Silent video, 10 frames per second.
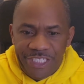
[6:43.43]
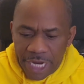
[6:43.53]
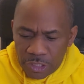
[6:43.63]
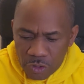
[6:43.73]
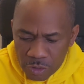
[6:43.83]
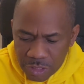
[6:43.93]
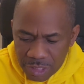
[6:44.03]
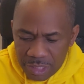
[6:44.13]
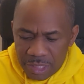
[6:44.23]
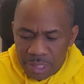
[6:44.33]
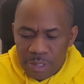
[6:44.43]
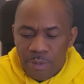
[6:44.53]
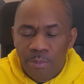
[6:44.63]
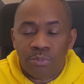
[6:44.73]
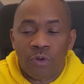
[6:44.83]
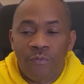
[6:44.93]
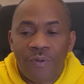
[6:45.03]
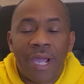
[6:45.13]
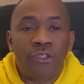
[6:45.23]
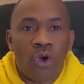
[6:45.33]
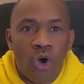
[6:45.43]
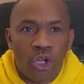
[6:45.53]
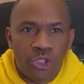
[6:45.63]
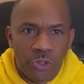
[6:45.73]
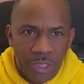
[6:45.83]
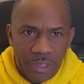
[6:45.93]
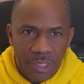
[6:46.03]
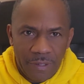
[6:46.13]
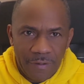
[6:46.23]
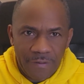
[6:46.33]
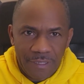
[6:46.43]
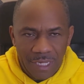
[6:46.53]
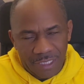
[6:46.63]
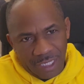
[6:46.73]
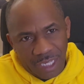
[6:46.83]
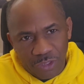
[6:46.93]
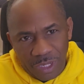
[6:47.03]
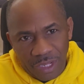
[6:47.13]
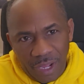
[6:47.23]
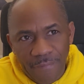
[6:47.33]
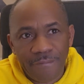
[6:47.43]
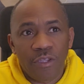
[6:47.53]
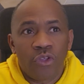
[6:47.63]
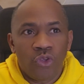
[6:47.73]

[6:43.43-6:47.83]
generously provide all you need. Let's say that together.